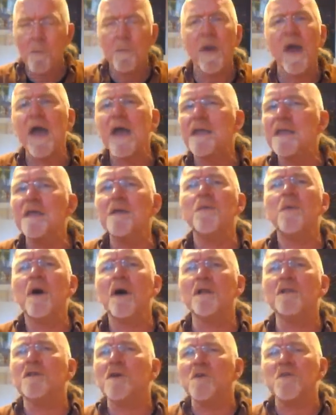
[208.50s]
But
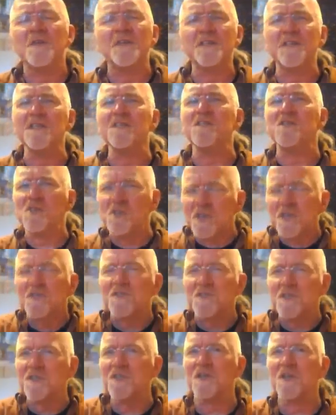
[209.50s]
anyone, look, this isn't
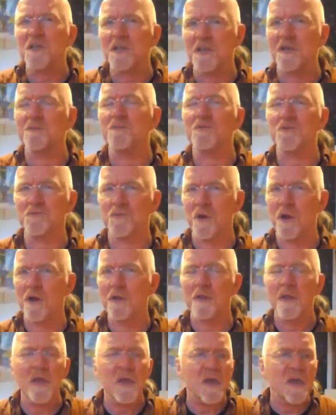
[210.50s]
just an eclipse,
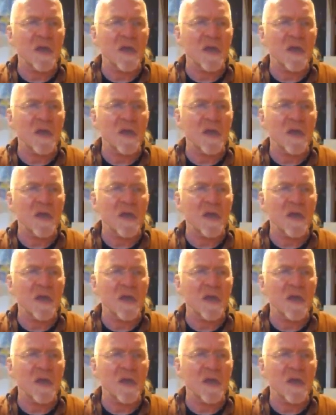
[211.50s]
right?